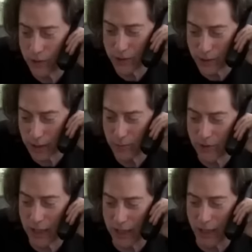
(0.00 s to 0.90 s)
You should just let
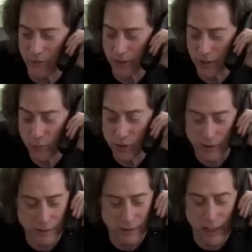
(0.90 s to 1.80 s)
him take care of it. You know, what
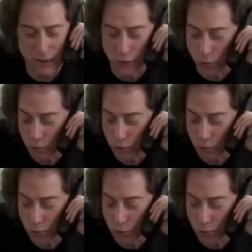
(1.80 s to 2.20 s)
are you, Dr.